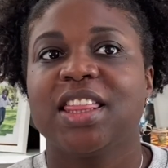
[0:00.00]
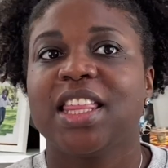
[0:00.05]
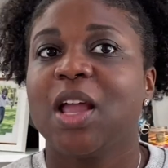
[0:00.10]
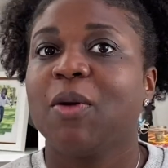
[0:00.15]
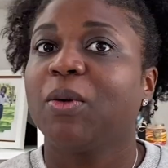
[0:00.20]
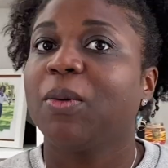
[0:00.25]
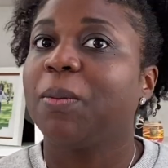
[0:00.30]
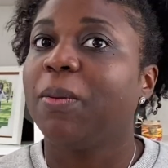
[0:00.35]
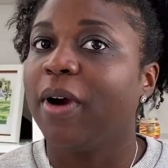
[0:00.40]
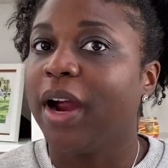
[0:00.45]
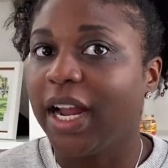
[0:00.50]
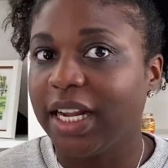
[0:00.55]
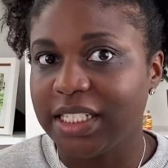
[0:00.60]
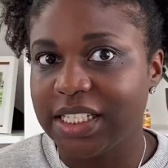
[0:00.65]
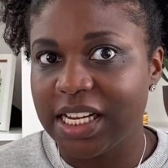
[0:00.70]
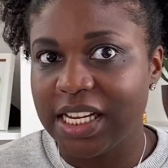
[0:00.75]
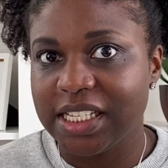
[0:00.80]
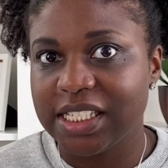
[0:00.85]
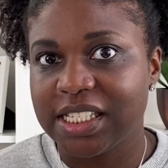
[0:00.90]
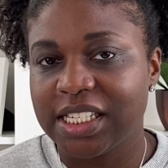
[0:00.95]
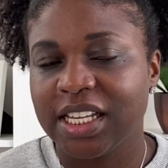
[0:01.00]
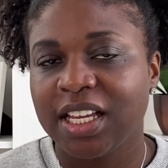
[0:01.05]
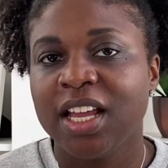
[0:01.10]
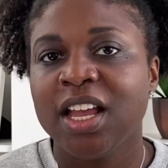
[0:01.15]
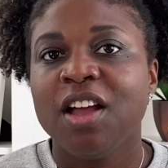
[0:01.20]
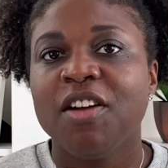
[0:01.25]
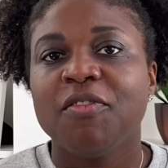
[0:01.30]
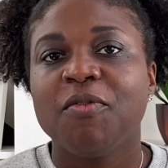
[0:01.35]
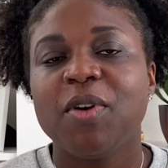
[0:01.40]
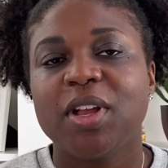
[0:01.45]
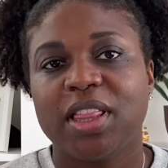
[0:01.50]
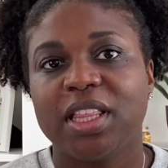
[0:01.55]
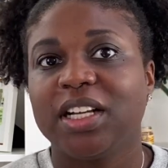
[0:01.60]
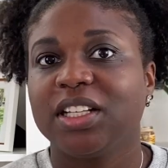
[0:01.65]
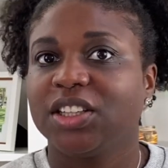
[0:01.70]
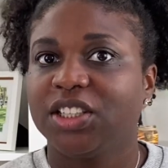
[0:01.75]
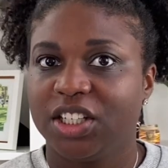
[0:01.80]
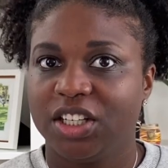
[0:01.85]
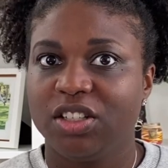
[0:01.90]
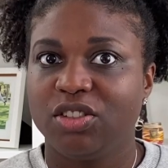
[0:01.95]
they were pregnant with their
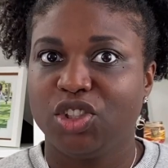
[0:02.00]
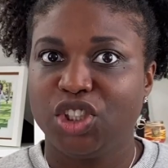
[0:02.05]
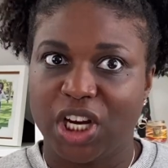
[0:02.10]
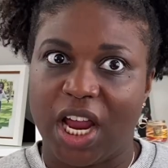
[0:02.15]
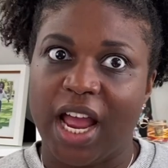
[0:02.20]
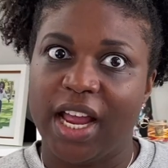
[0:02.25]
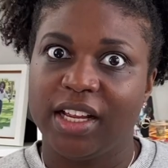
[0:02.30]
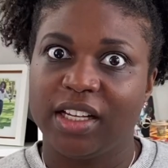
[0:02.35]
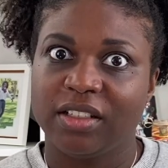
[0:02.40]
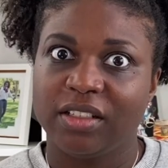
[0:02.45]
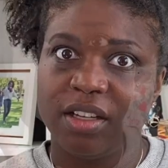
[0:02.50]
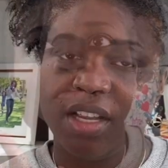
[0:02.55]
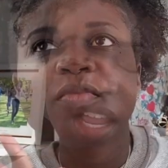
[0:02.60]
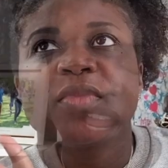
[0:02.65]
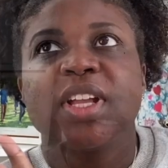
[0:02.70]
third child.